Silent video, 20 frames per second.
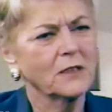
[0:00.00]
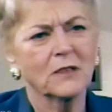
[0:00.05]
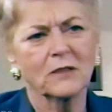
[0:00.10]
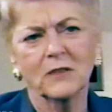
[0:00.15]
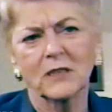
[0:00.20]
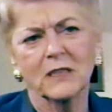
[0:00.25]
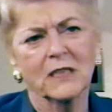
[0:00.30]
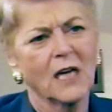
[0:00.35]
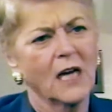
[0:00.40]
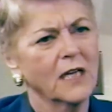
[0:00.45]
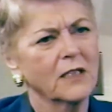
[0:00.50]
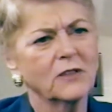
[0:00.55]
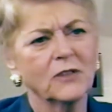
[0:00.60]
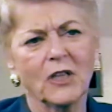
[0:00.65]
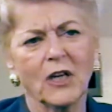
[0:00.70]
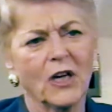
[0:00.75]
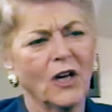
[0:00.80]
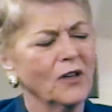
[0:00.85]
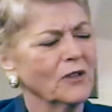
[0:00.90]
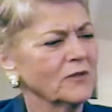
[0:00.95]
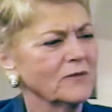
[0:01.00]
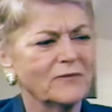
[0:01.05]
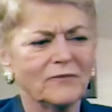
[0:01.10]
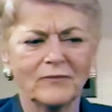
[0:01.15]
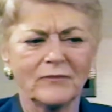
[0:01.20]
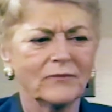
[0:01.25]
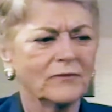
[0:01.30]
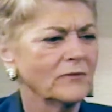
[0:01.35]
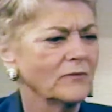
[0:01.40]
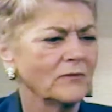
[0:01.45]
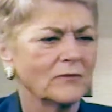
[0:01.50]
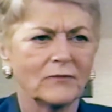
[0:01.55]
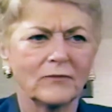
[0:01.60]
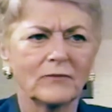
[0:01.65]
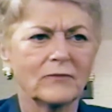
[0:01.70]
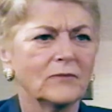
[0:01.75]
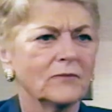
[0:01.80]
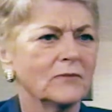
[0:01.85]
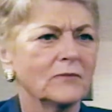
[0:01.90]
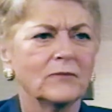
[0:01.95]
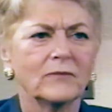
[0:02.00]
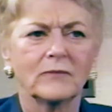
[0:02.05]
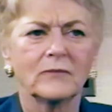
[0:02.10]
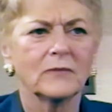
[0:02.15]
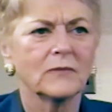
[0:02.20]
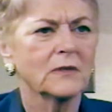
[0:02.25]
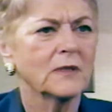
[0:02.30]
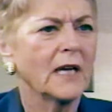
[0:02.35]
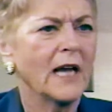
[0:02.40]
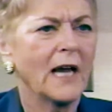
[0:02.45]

you know, deal with not. people no. electro. They know they can get to you.